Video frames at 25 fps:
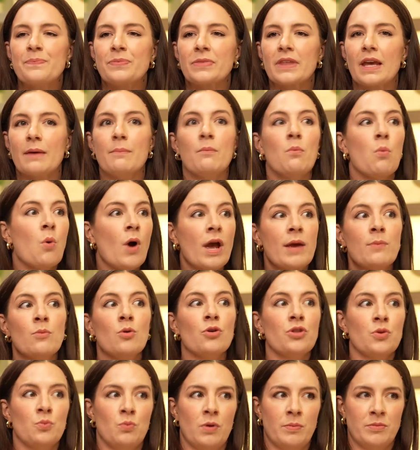Way more
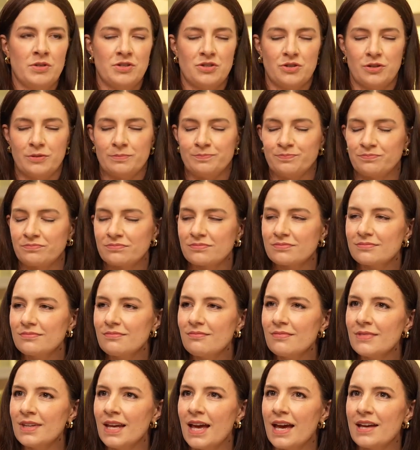than women do.
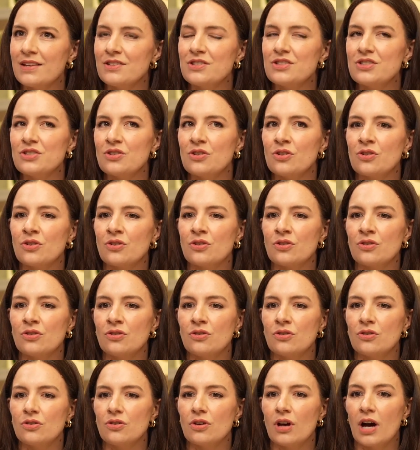And so
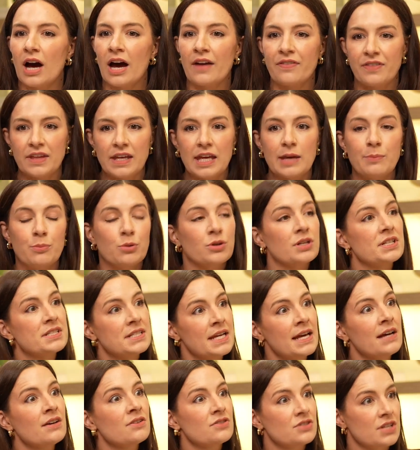I think he put it
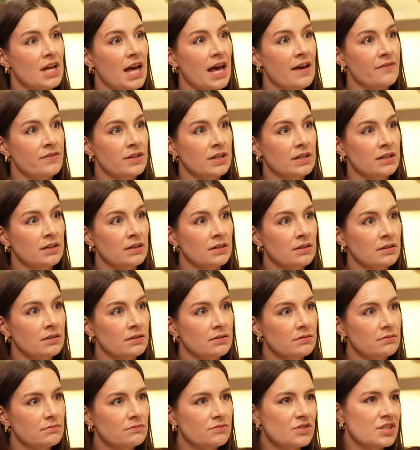down to having
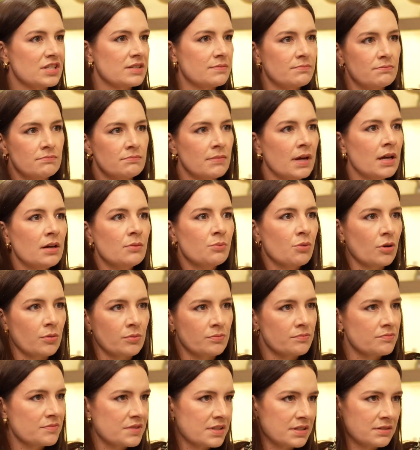just male
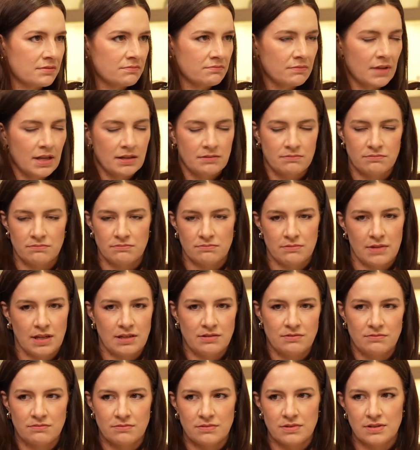problems and
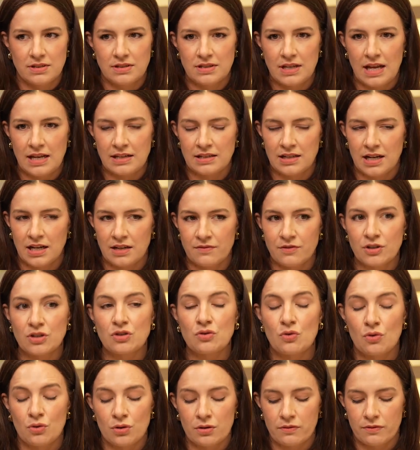kind of
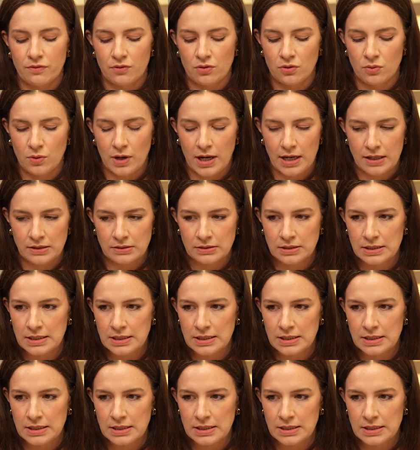ignored it for a while.